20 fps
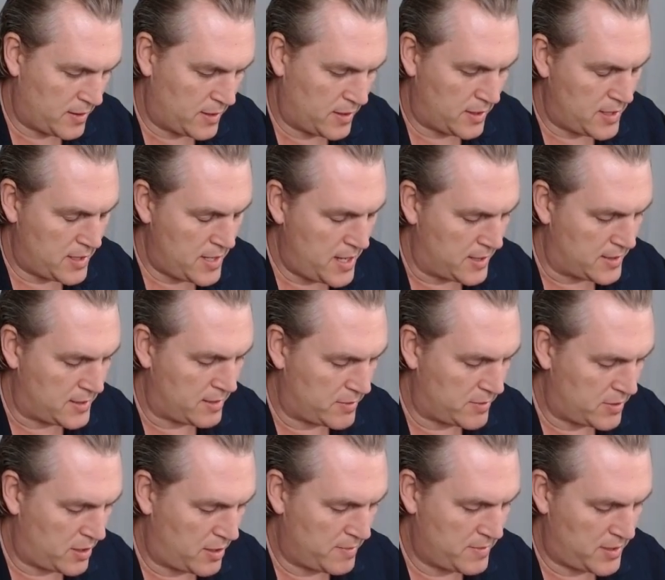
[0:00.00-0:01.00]
Yeah,
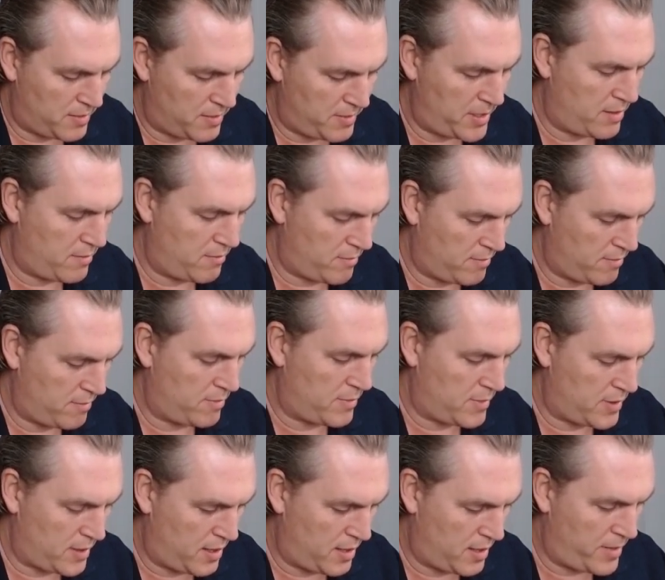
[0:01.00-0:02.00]
sometimes, I mean,
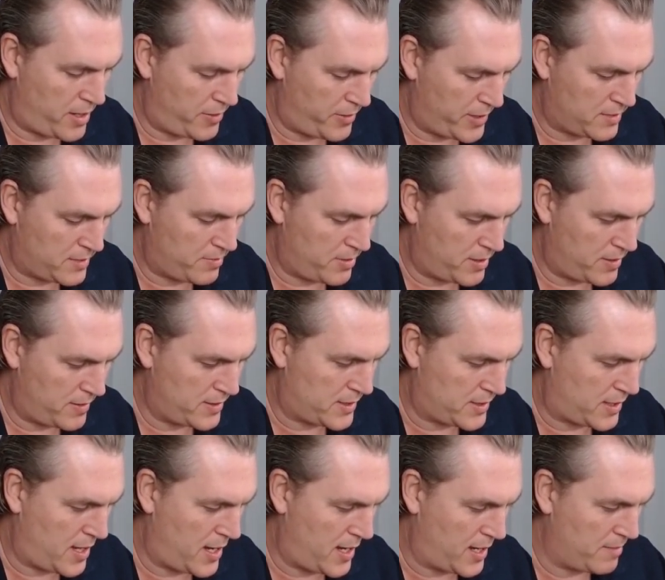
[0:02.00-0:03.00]
I'm no expert at this
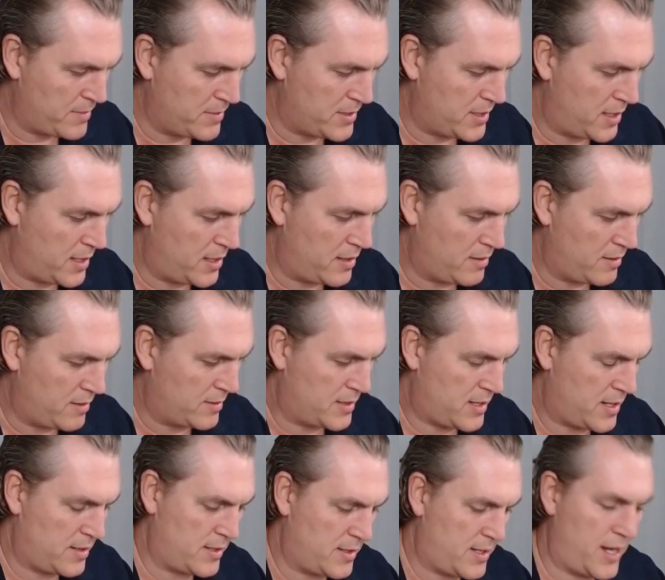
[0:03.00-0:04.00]
game, so
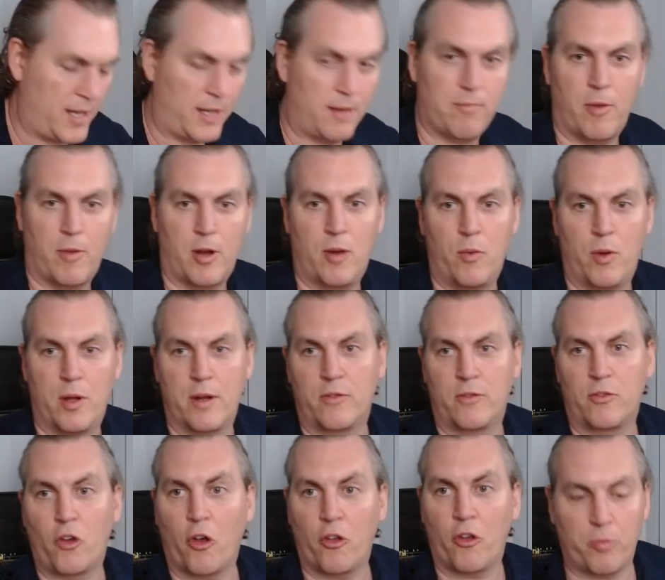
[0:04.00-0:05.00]
don't take my word as
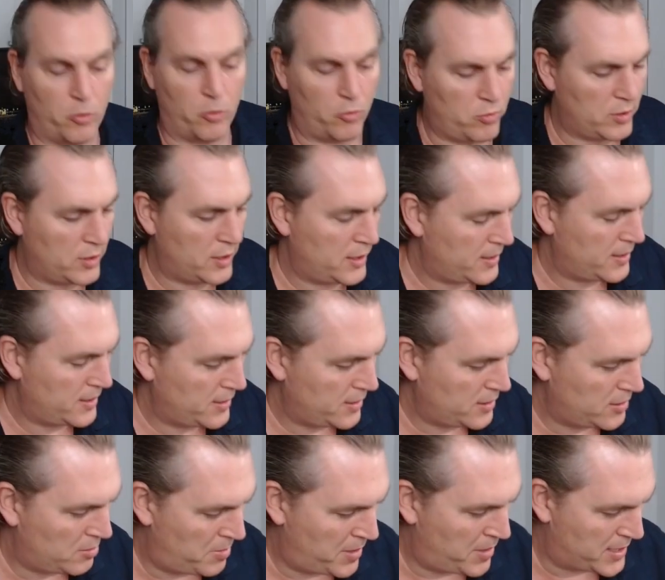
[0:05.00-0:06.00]
gospel.
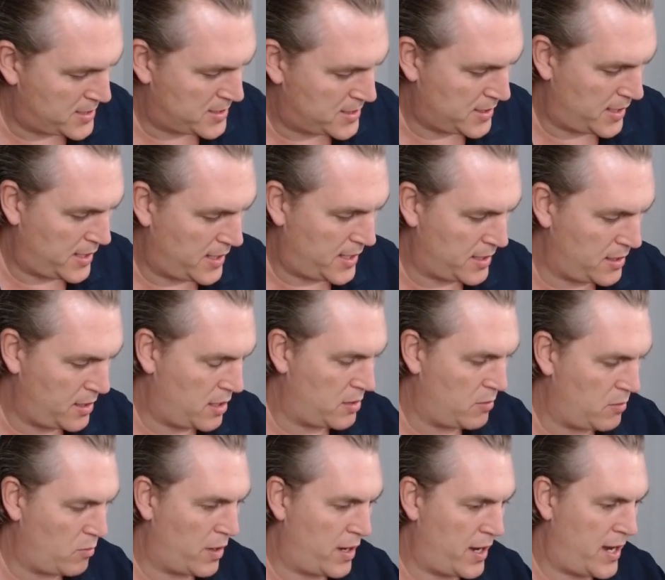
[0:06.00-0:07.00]
But, you know, you
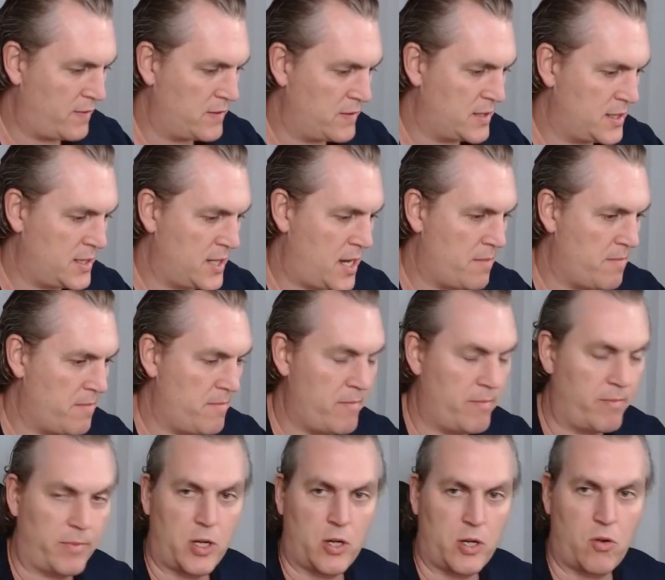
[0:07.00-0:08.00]
want to have some
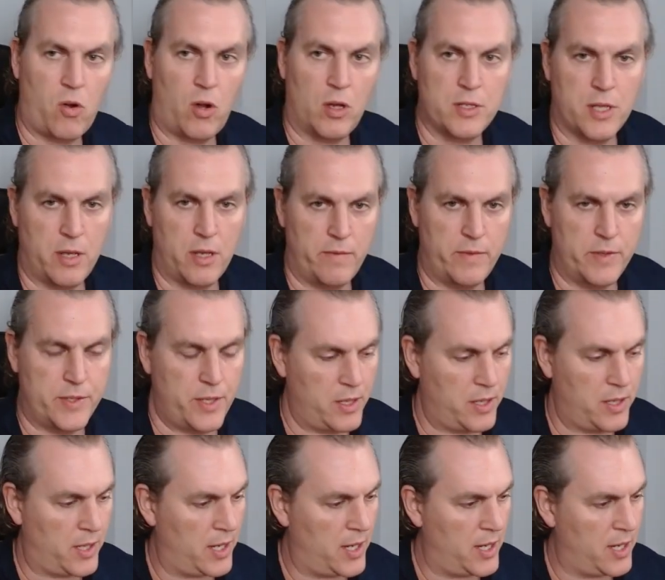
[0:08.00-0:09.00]
crossover so you
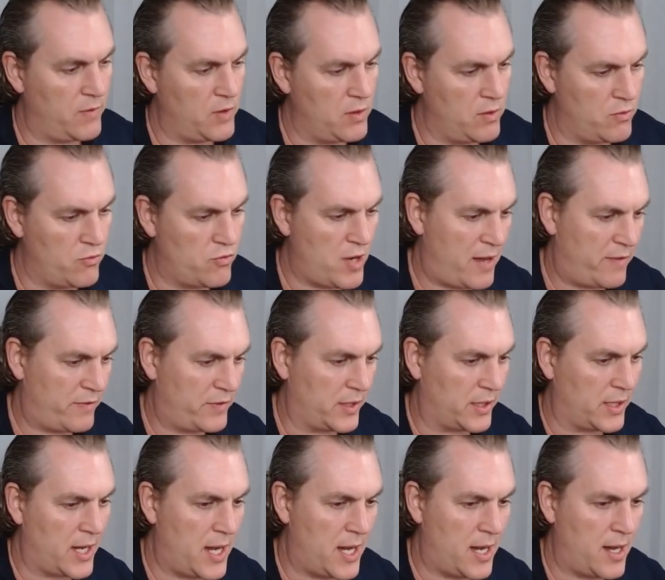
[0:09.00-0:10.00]
can, if you draft a
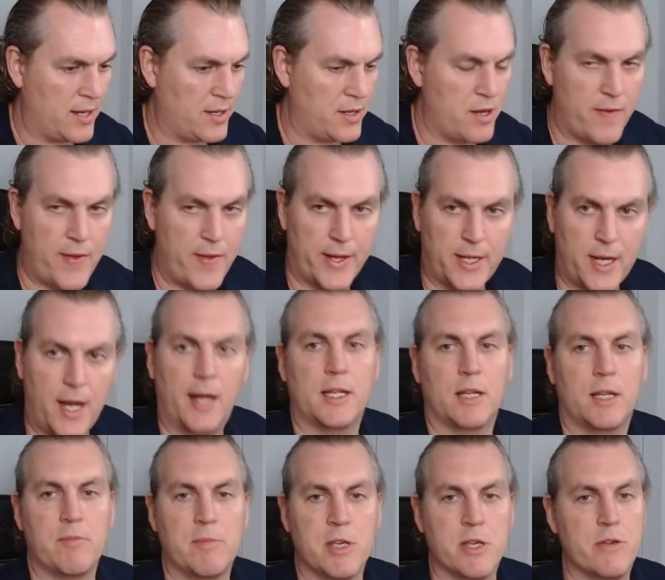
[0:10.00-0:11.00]
card, you know, that card can
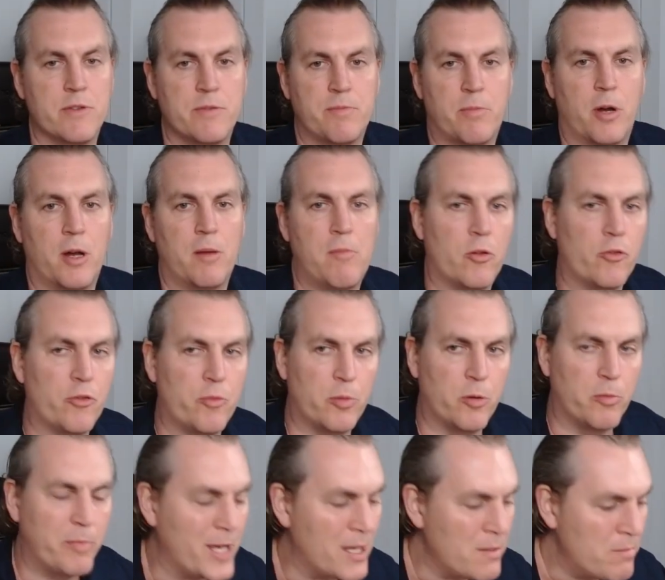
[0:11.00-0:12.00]
be used by multiple
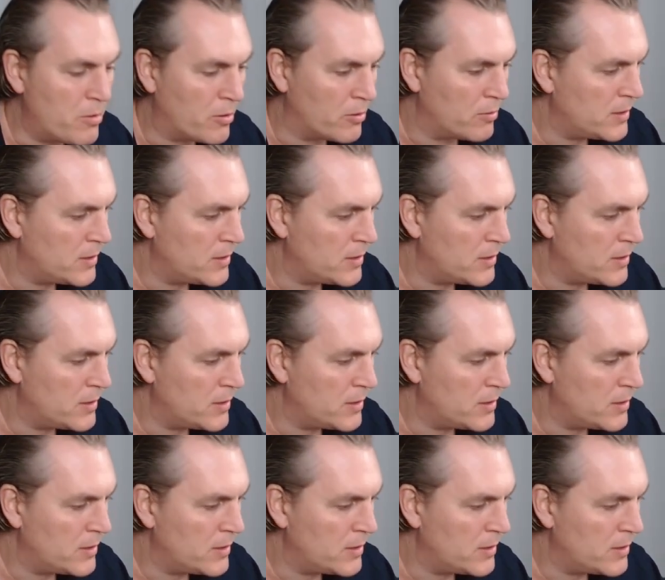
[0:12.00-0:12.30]
people.